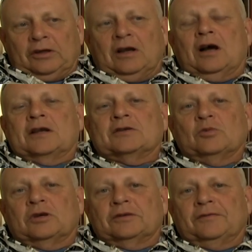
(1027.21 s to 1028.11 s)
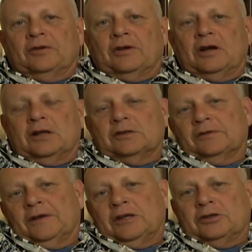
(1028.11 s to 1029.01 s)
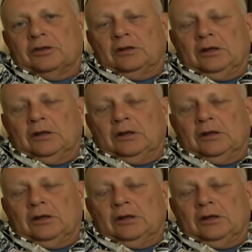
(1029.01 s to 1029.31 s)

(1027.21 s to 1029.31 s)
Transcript: the cost was for the conservation.